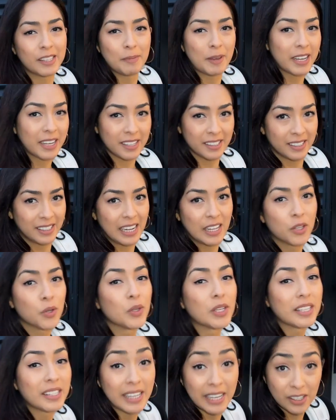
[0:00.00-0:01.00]
because they do
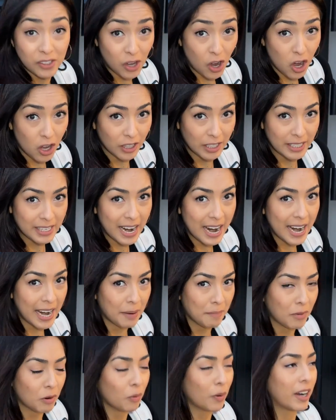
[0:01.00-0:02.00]
these things all the
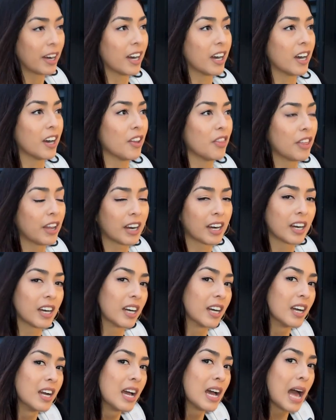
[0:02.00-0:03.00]
time where their